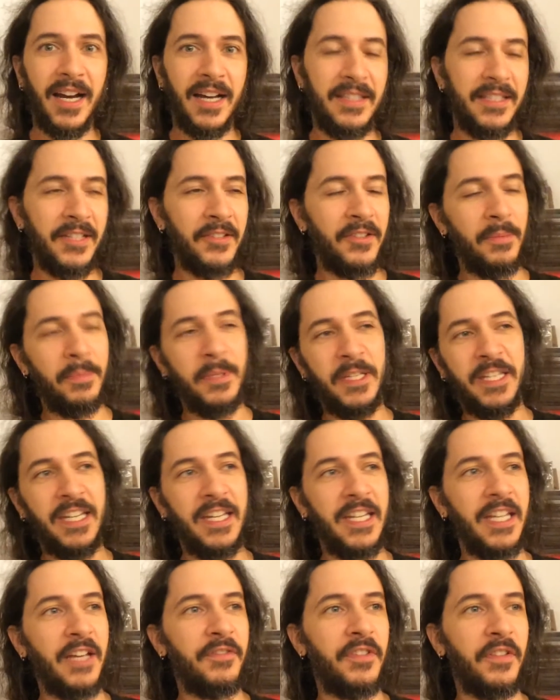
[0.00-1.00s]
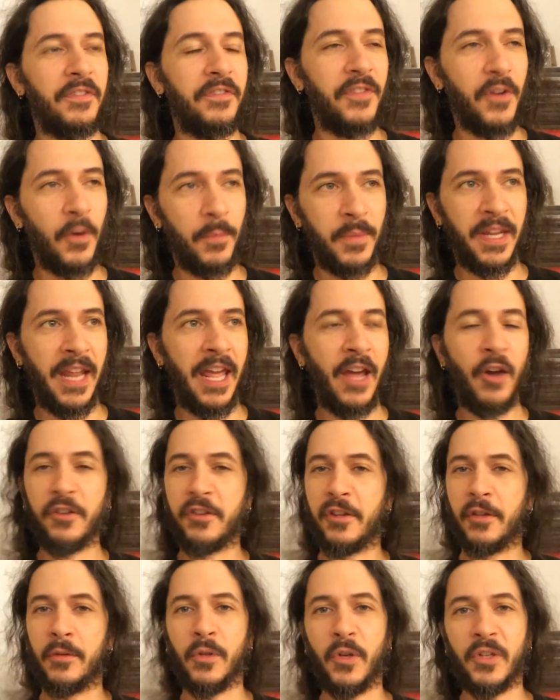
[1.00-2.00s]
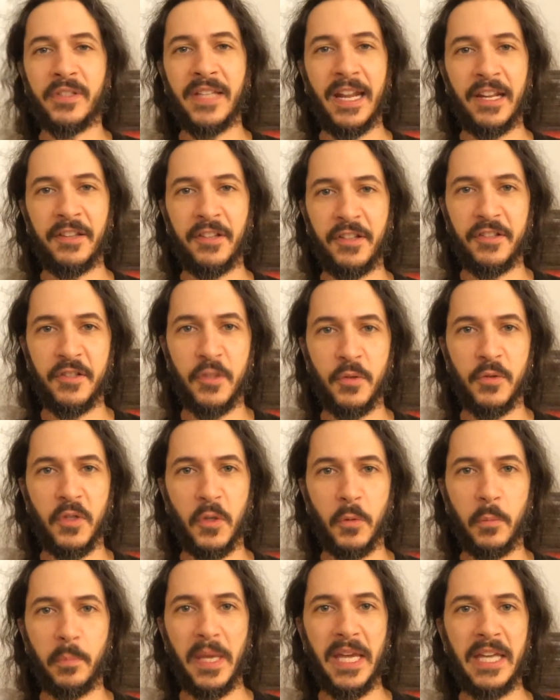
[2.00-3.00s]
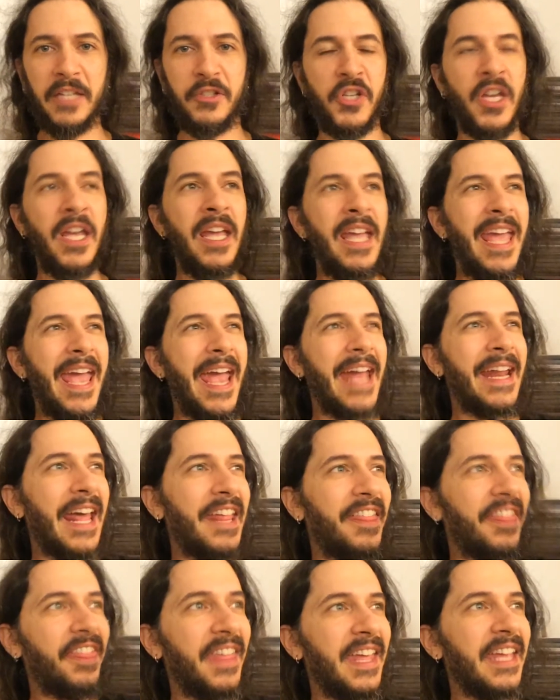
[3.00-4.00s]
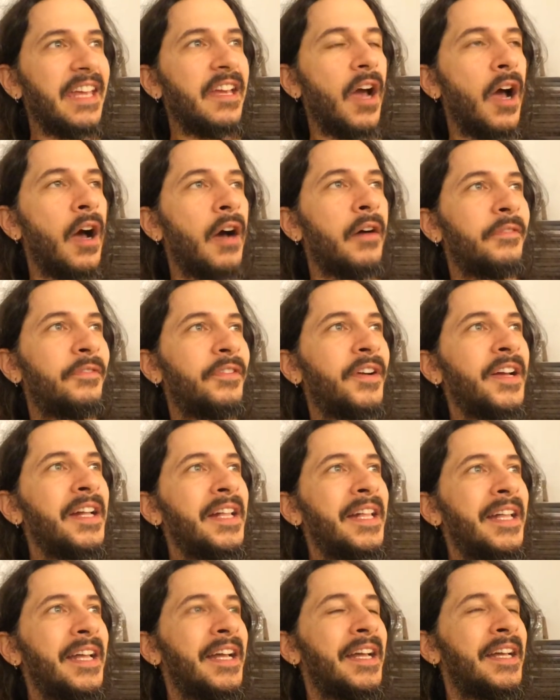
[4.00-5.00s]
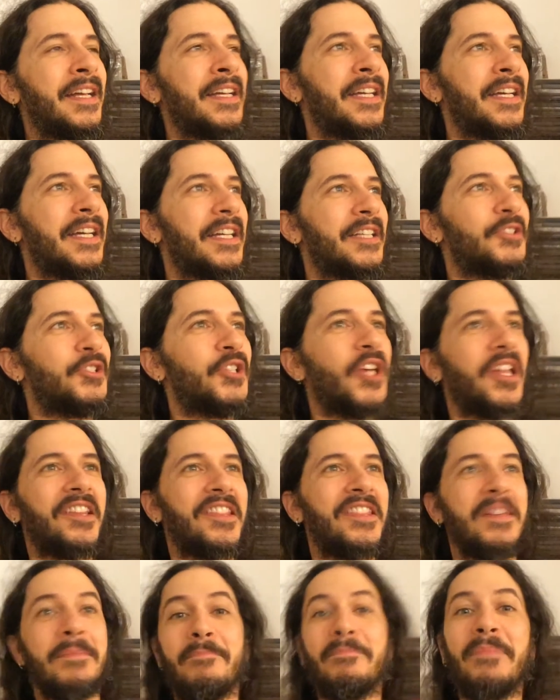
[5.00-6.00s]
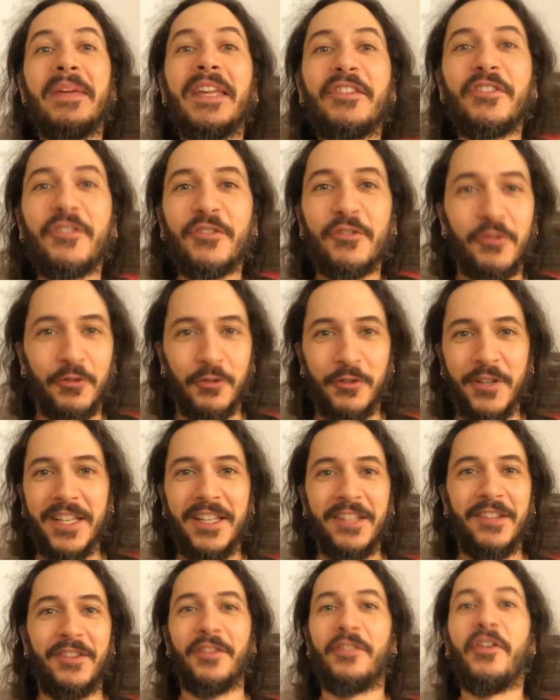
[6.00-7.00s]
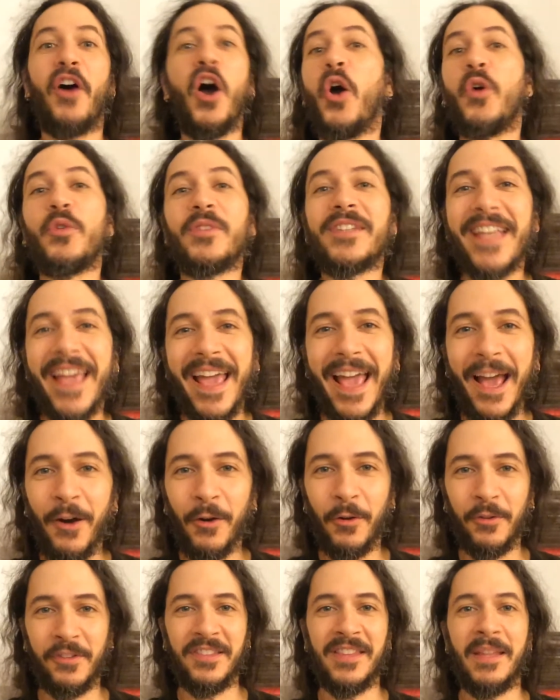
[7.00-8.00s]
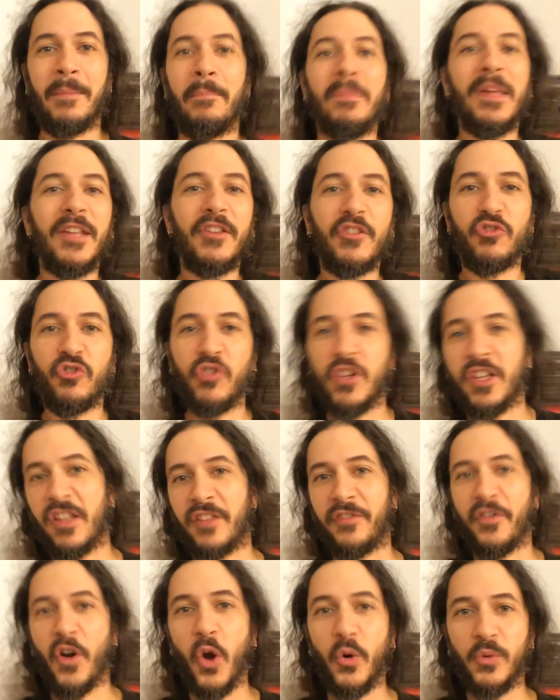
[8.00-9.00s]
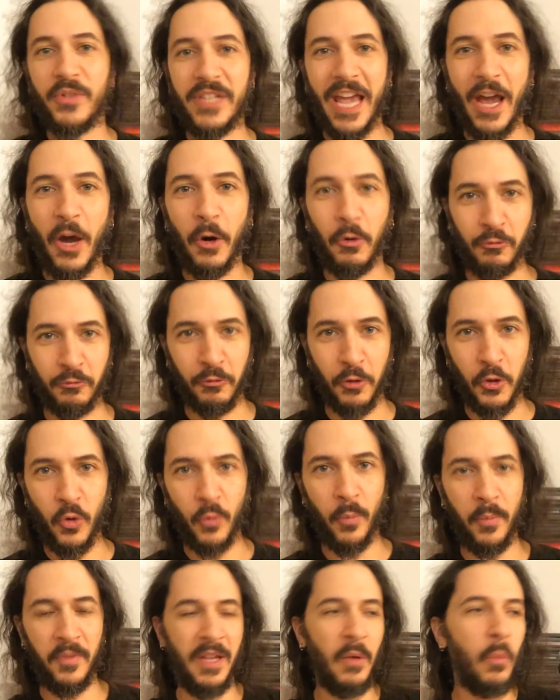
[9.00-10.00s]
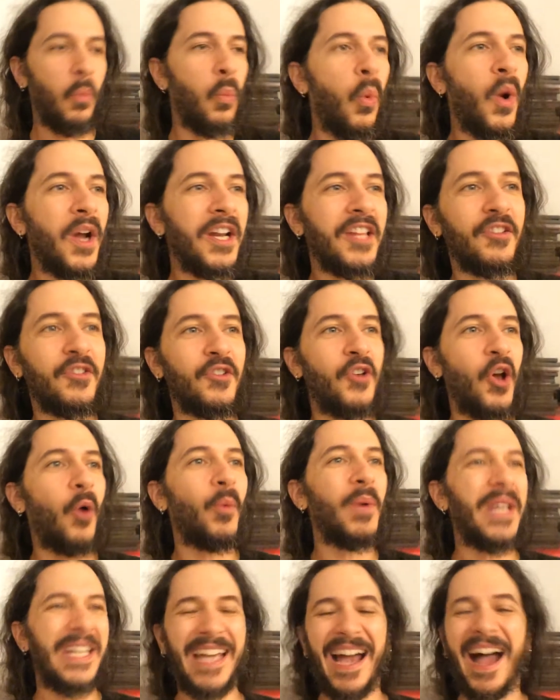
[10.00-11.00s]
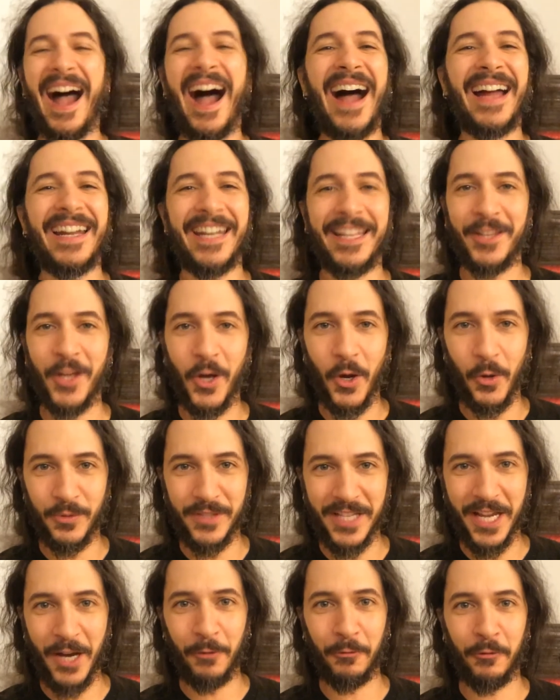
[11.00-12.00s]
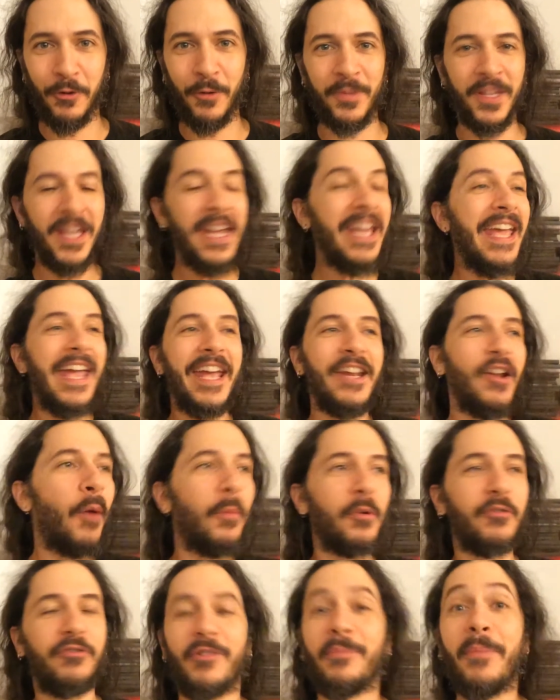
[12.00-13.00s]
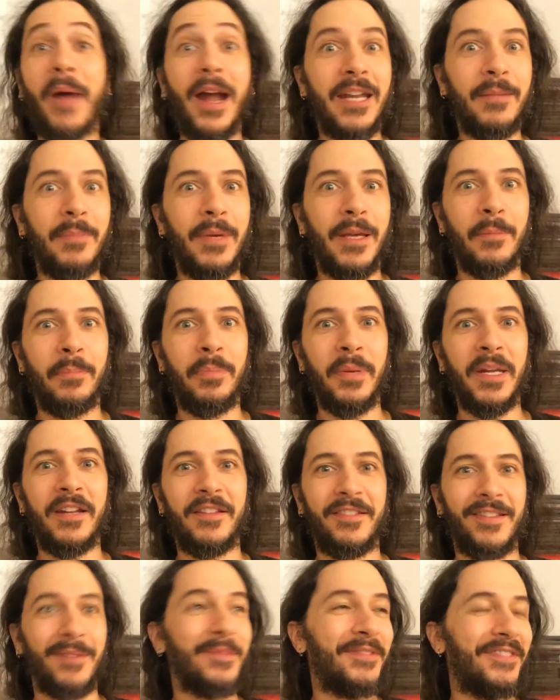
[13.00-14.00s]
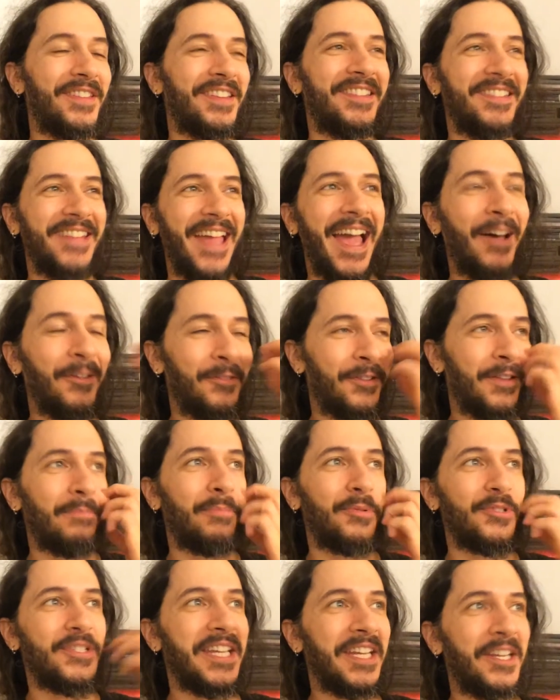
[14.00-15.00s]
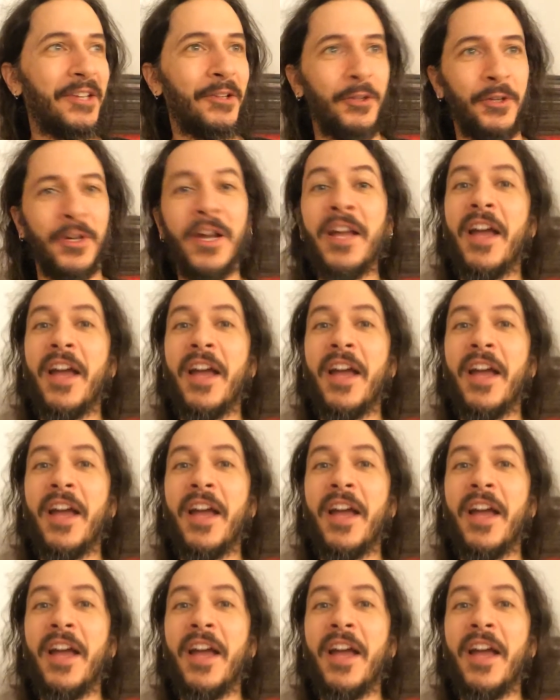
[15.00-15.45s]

near the beginning of the film that I also looked at on this YouTube page, and I think of just the mysteries of hotels and the mysteries of hotel rooms and what is going on in the hotel rooms. It almost reminded me a bit of some of the sounds in particular